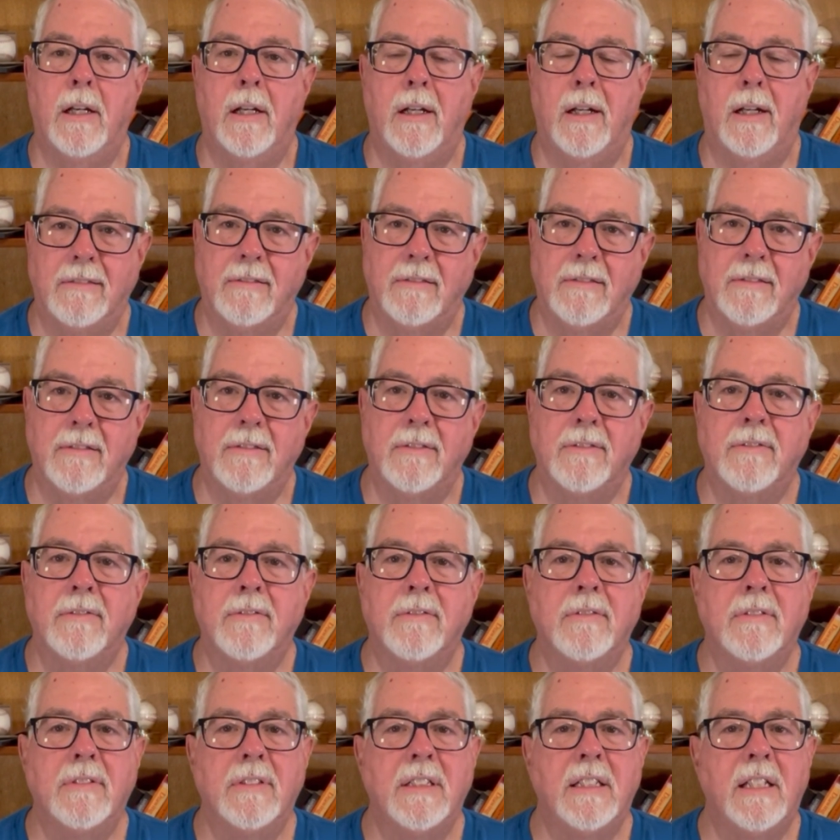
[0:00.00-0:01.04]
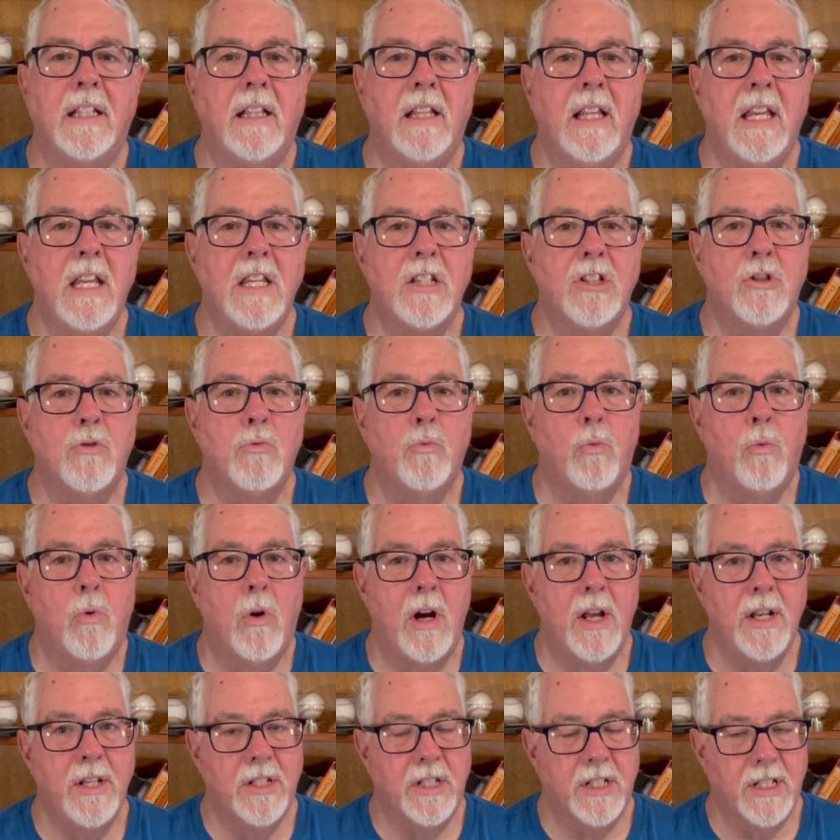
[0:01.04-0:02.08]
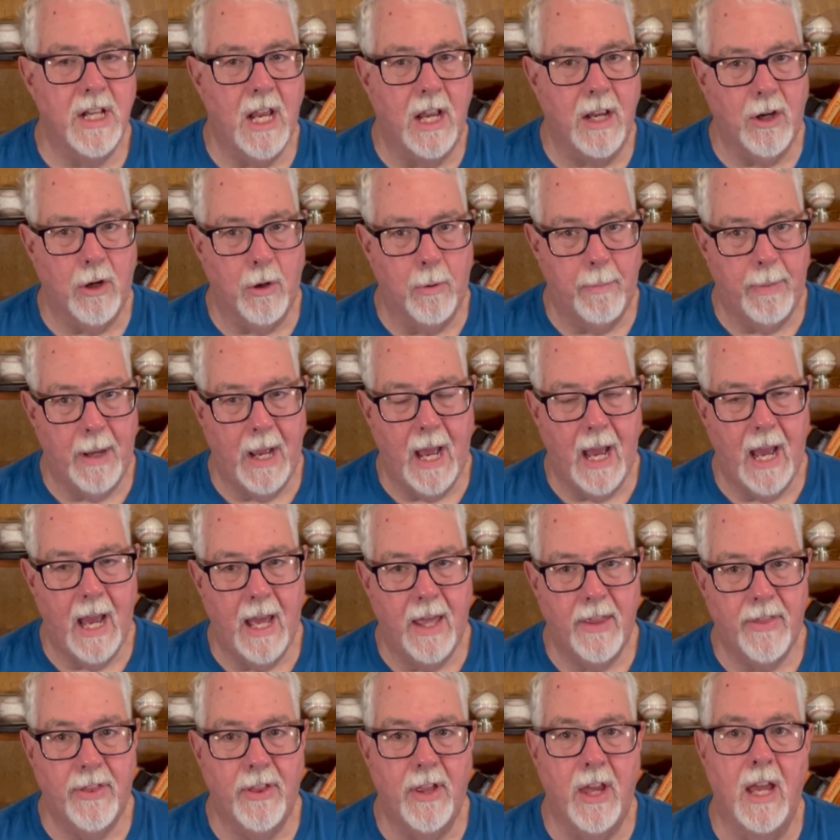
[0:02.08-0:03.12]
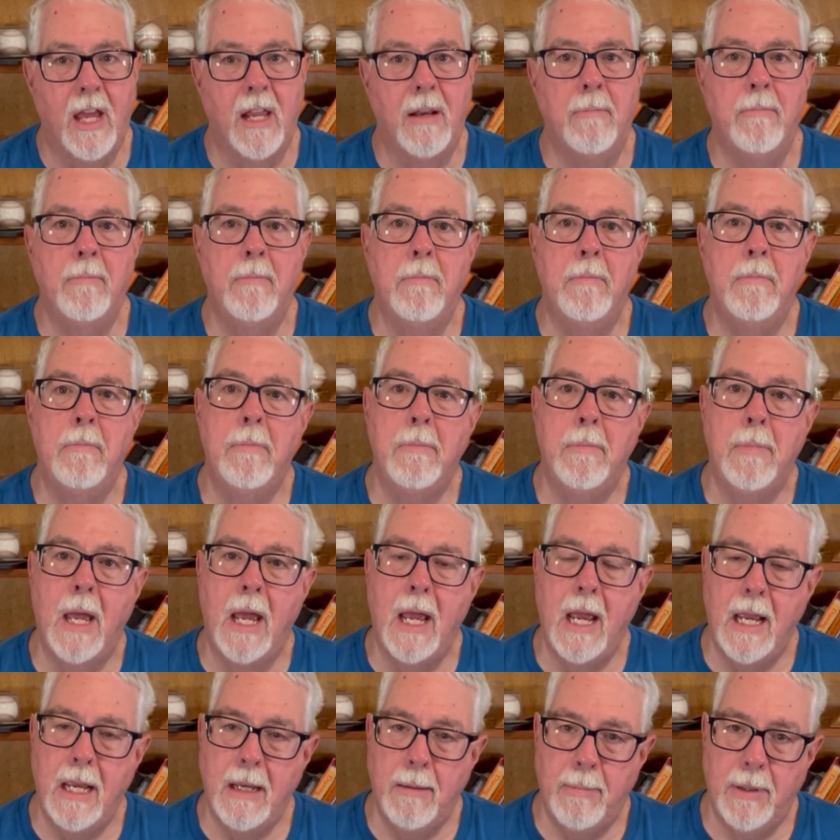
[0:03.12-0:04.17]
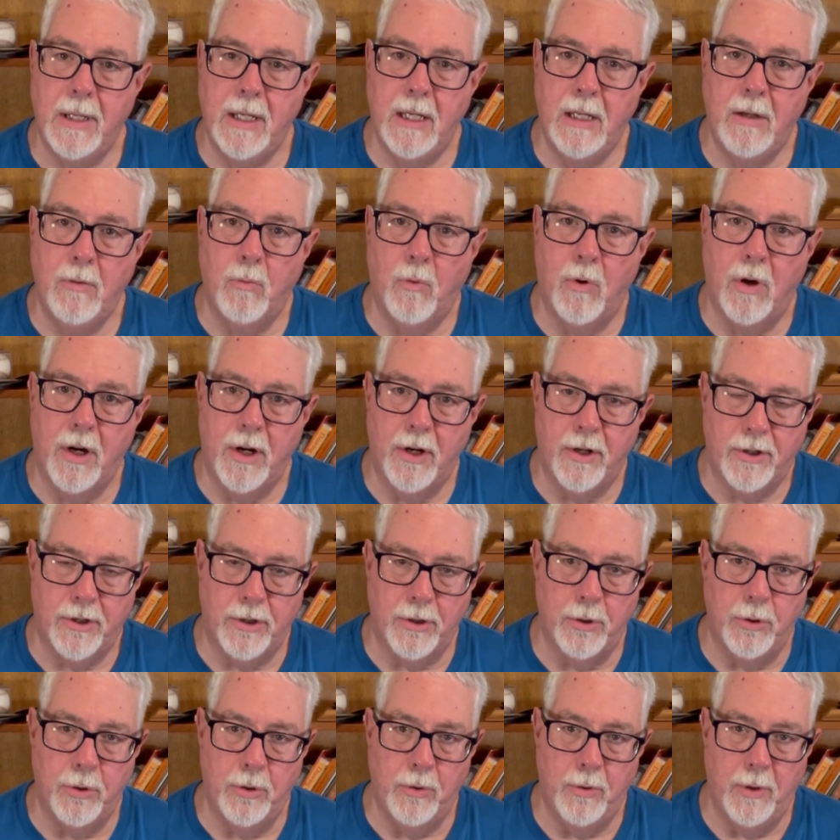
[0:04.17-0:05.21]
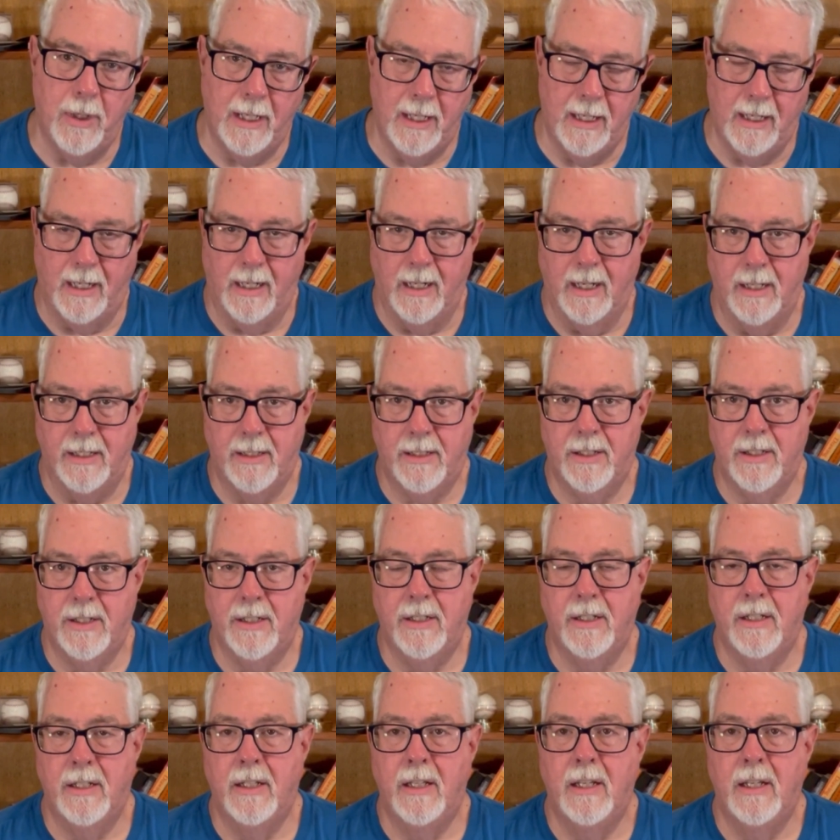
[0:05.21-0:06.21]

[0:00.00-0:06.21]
at least one psychopath and maybe one or two idiots.